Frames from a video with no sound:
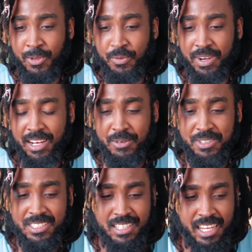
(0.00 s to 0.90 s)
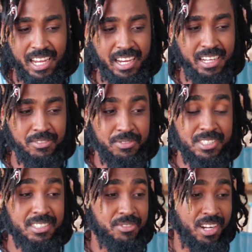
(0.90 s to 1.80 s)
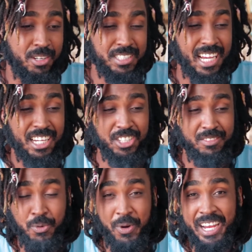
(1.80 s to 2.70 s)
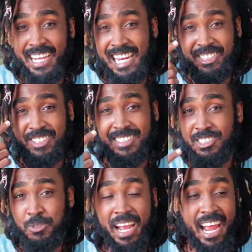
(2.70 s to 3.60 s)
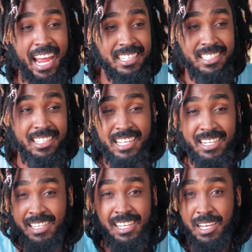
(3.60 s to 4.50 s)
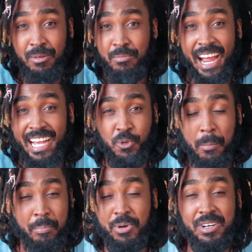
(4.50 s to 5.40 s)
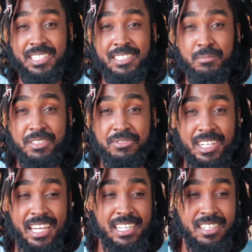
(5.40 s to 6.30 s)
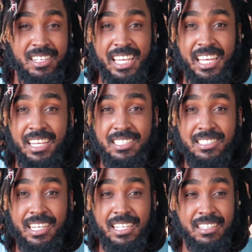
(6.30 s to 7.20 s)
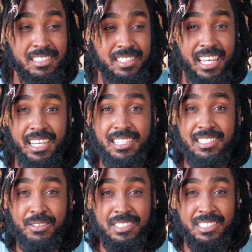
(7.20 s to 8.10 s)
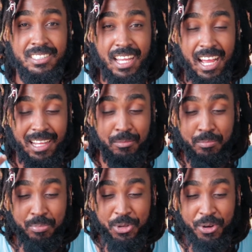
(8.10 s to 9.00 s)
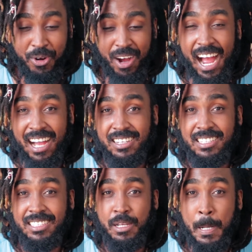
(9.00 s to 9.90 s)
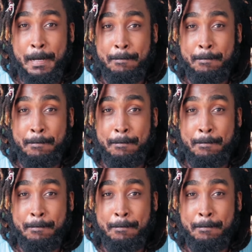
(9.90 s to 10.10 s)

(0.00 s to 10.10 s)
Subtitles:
while I was there, first of all, there was ash everywhere and ash got into my eyes and then my eyes were burning me for like days. I was in pure agony.